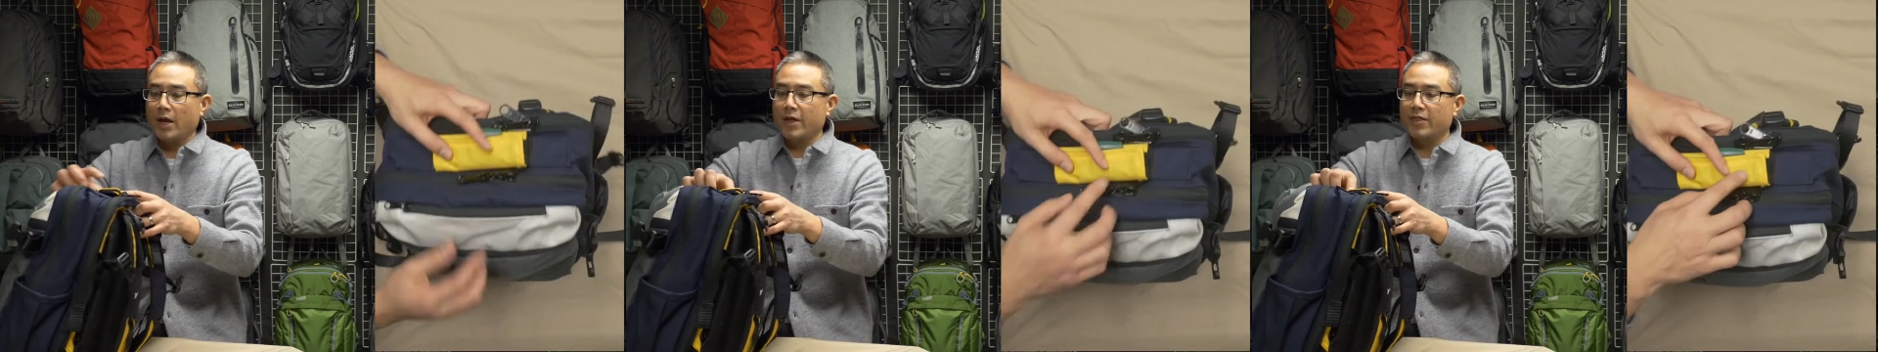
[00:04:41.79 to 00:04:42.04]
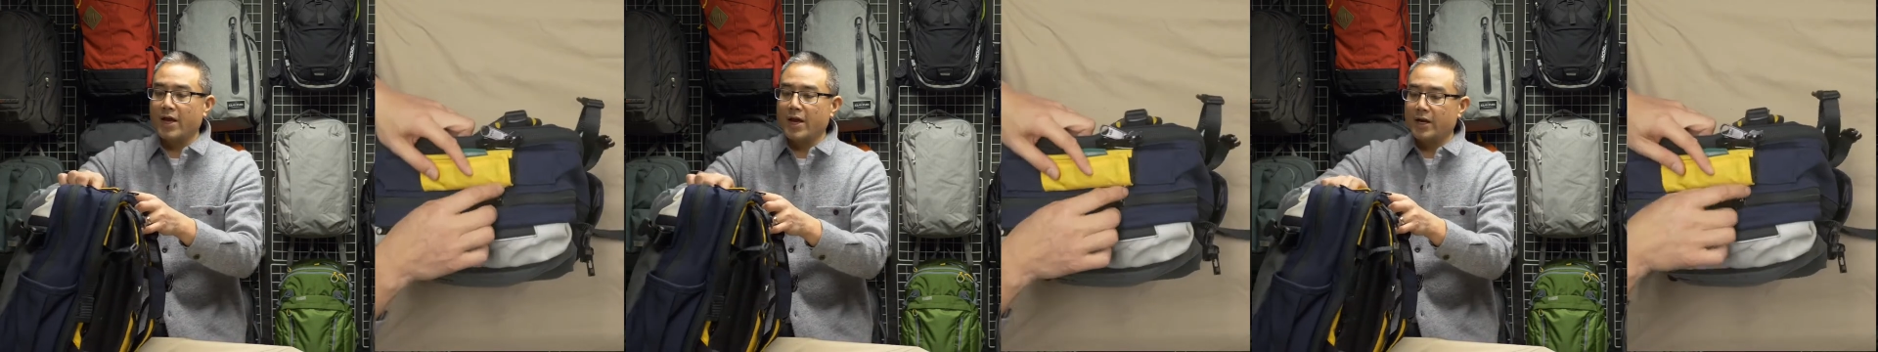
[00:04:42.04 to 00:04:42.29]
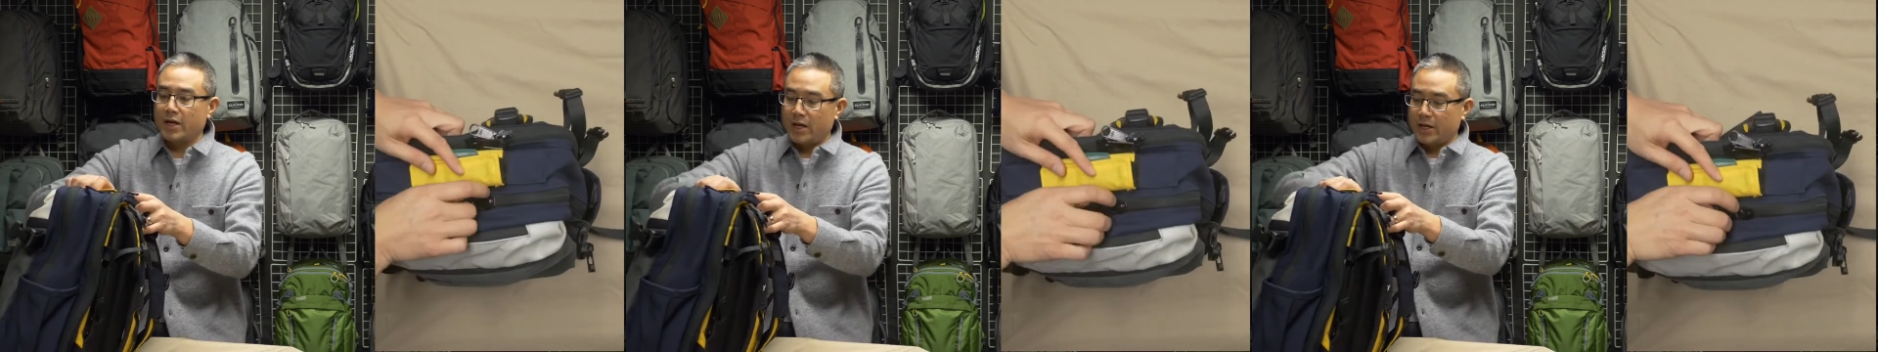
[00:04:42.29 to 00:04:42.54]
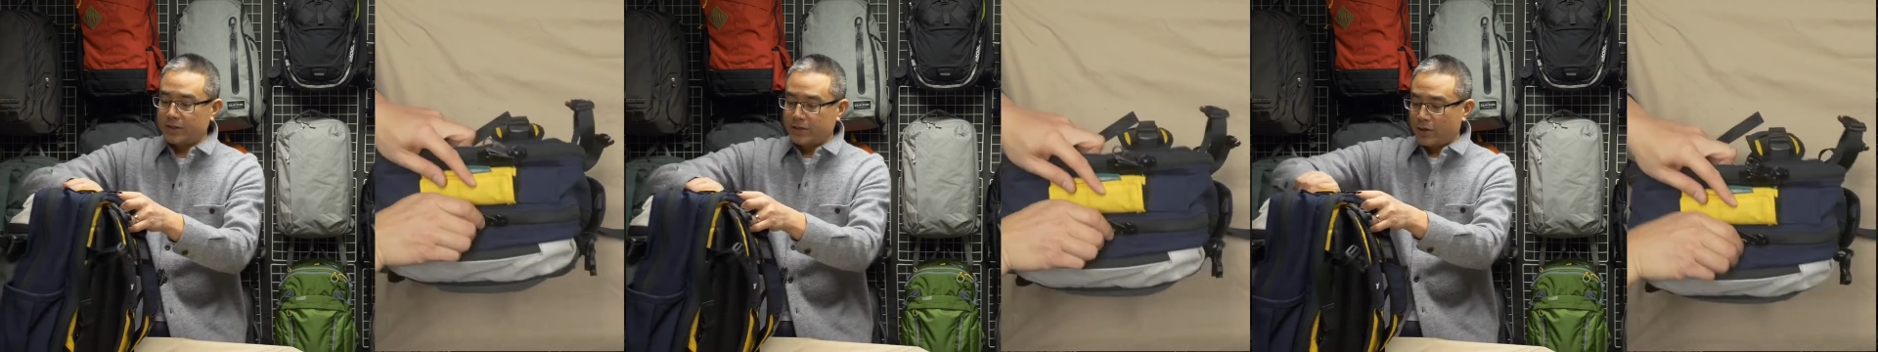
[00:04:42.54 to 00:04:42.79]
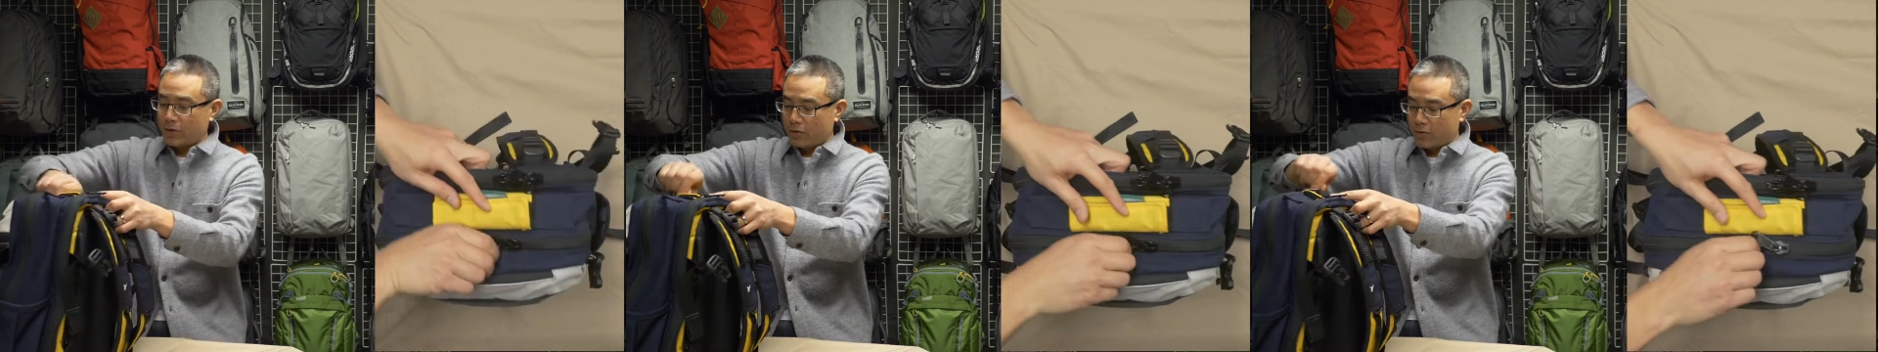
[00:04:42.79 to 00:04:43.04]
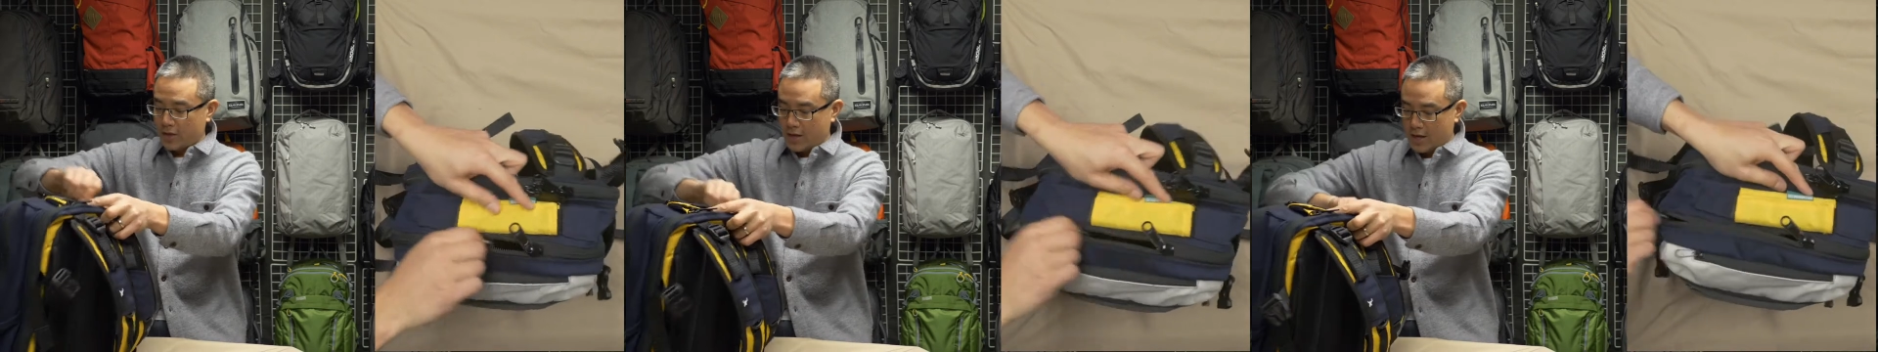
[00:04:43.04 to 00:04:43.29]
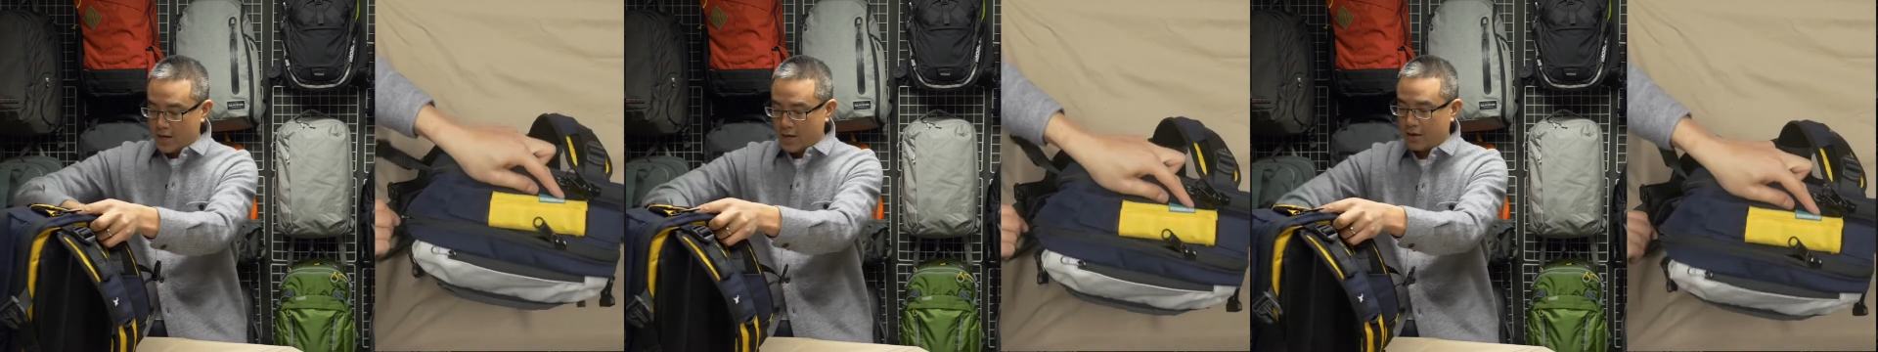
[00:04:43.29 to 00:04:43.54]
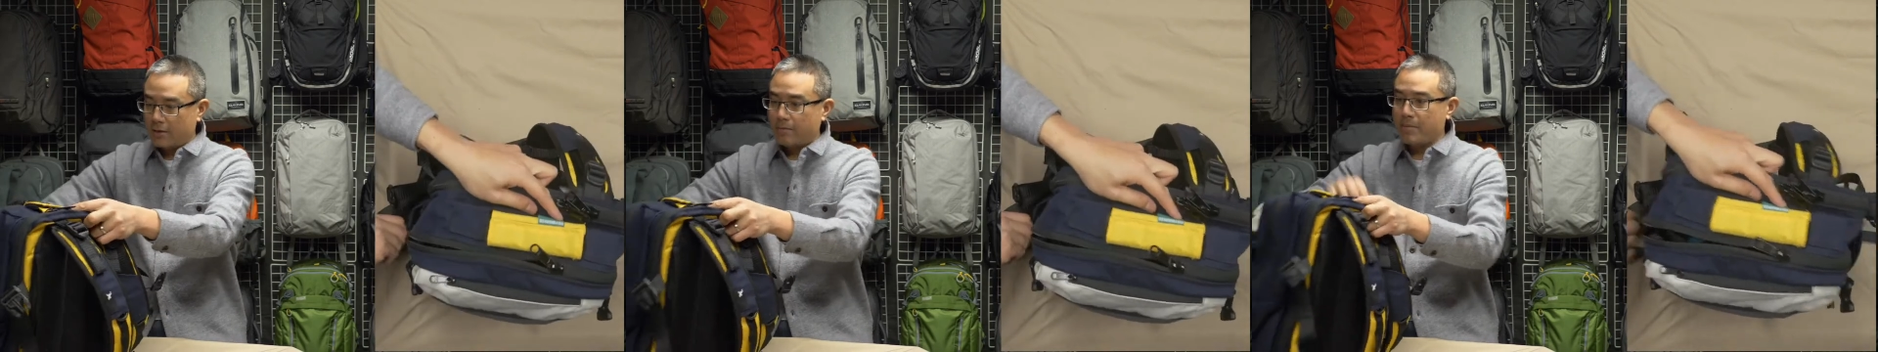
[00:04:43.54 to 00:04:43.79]
And then into the
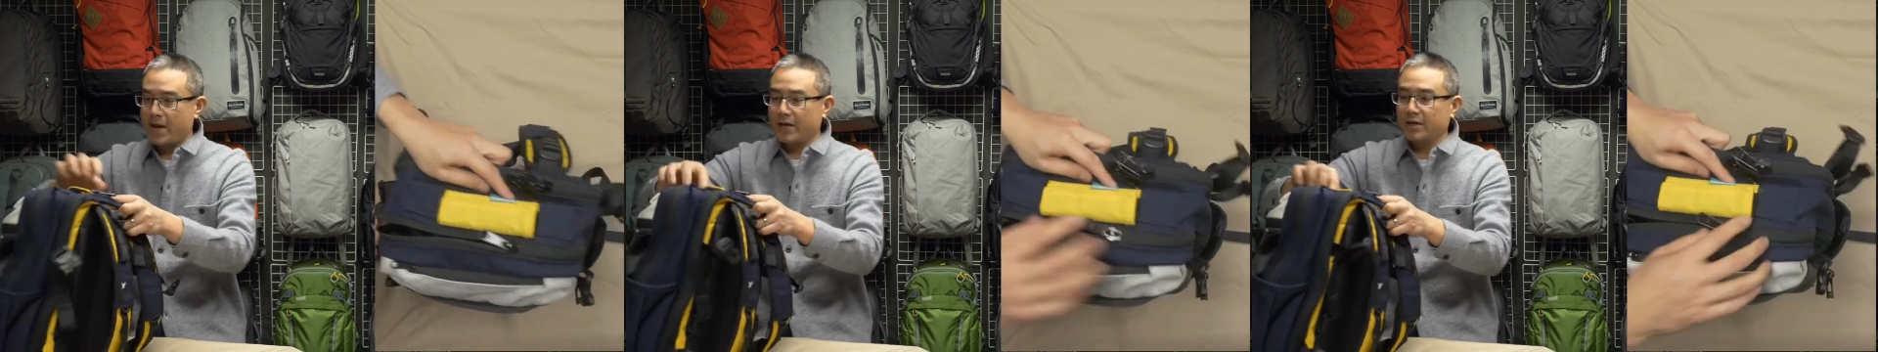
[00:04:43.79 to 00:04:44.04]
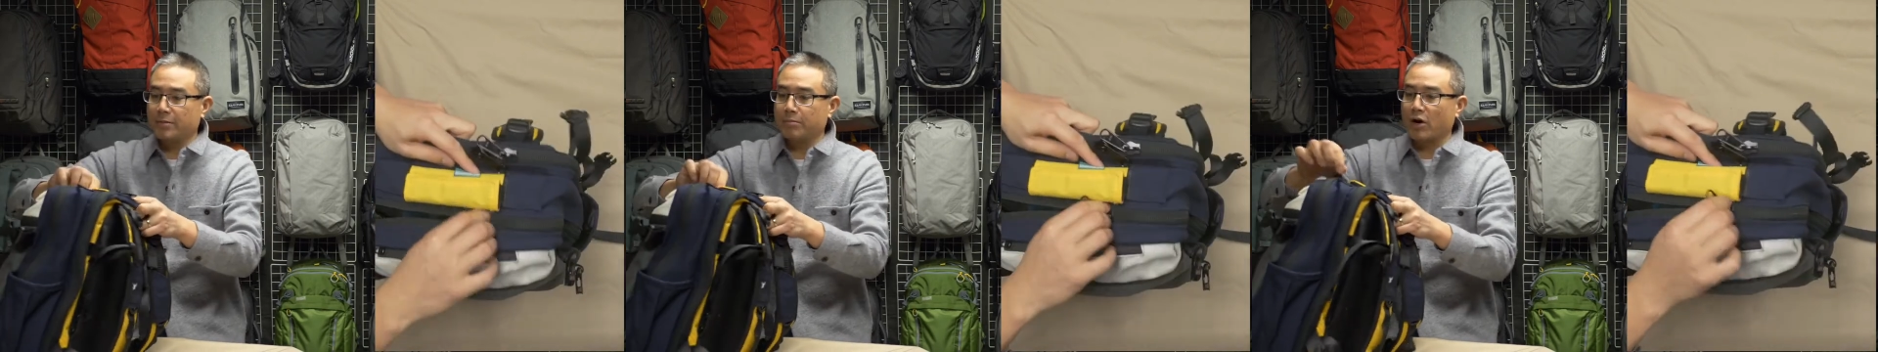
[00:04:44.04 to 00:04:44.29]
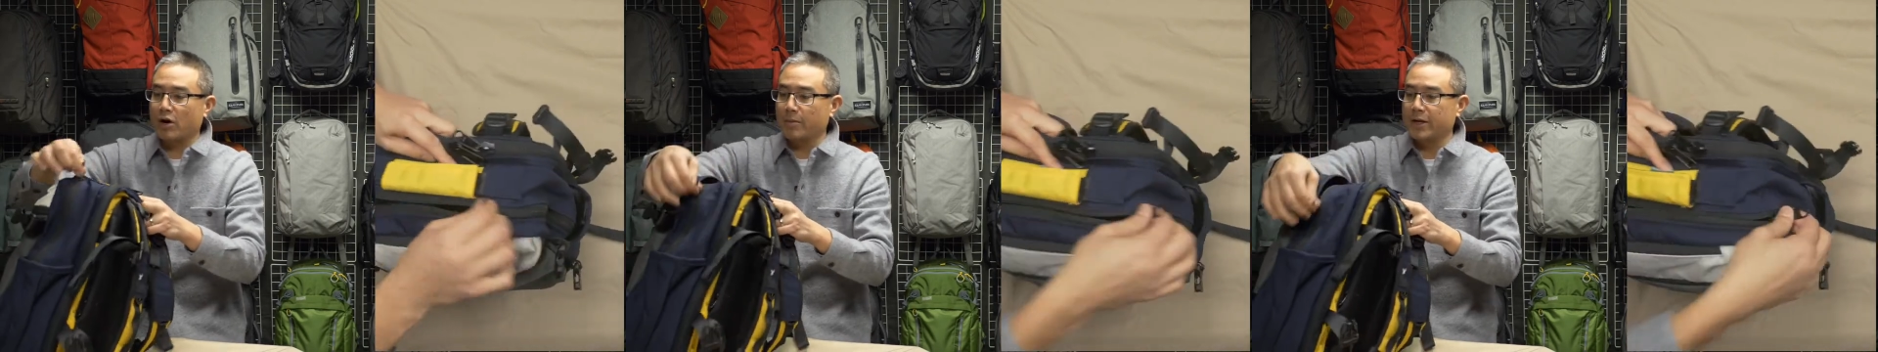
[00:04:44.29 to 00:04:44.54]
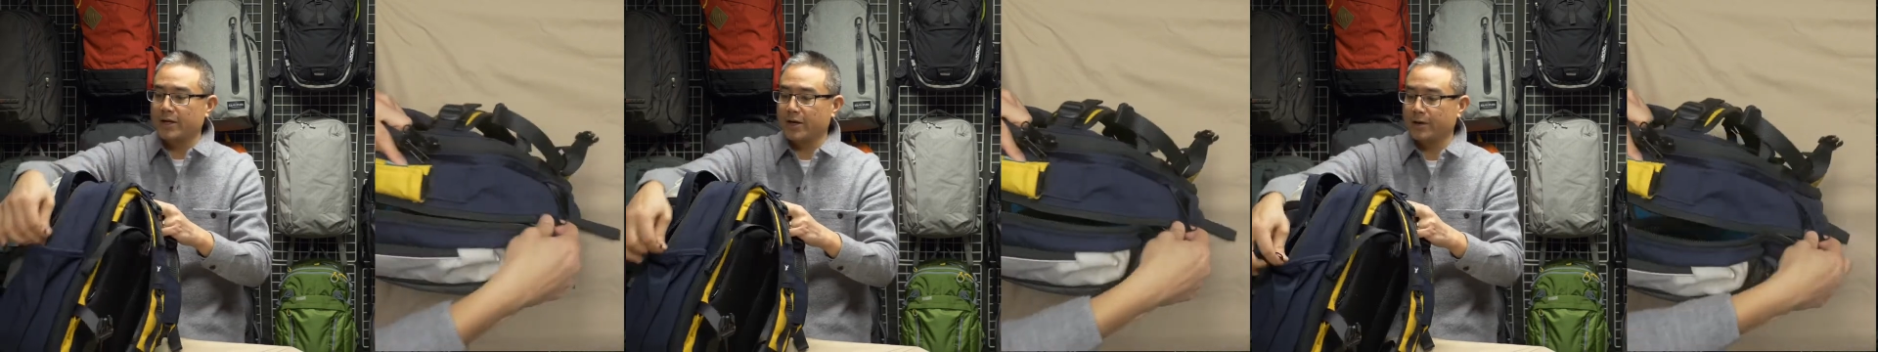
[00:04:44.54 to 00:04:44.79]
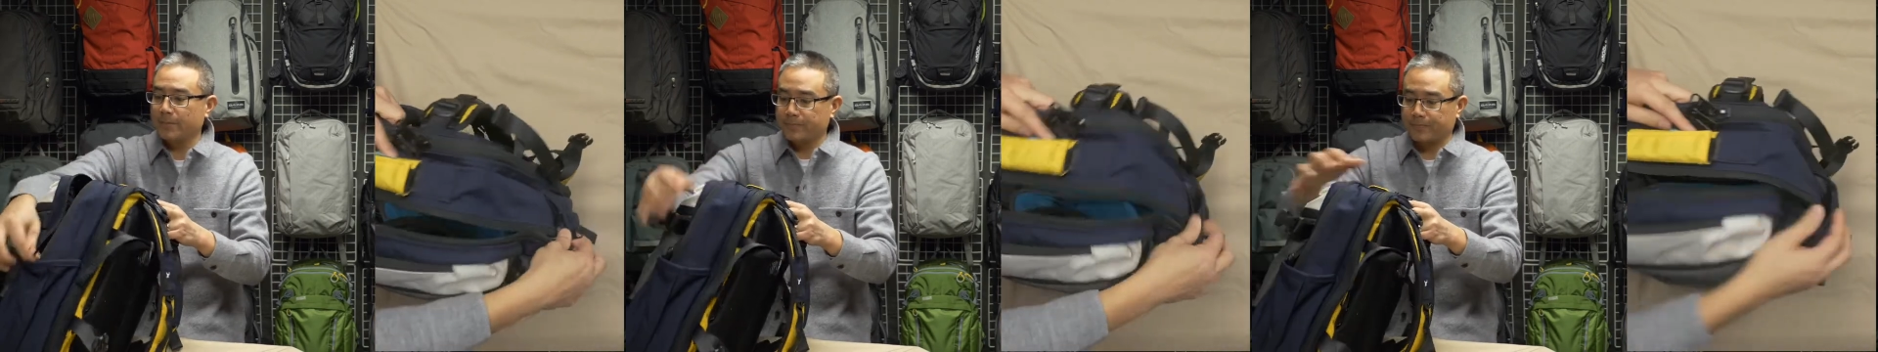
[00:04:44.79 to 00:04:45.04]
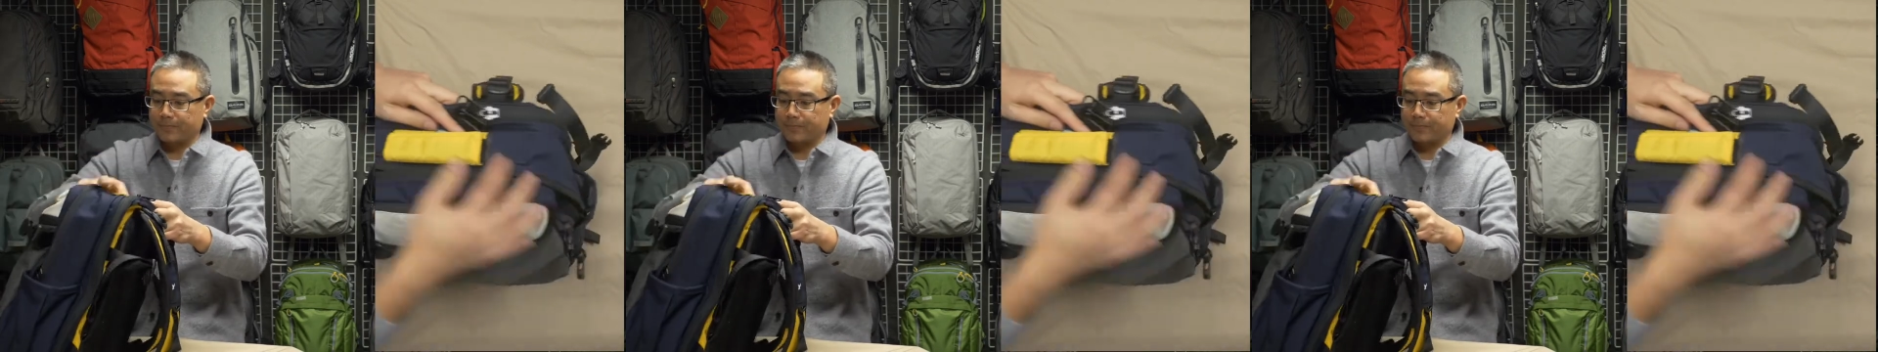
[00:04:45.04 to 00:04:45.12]
main compartment here.